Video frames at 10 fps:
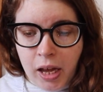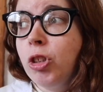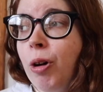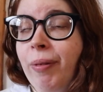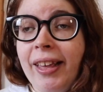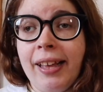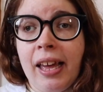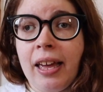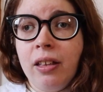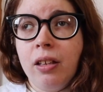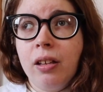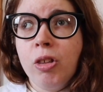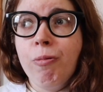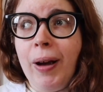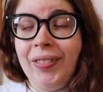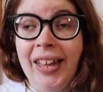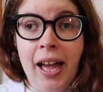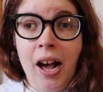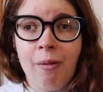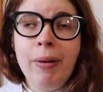So we need to win that.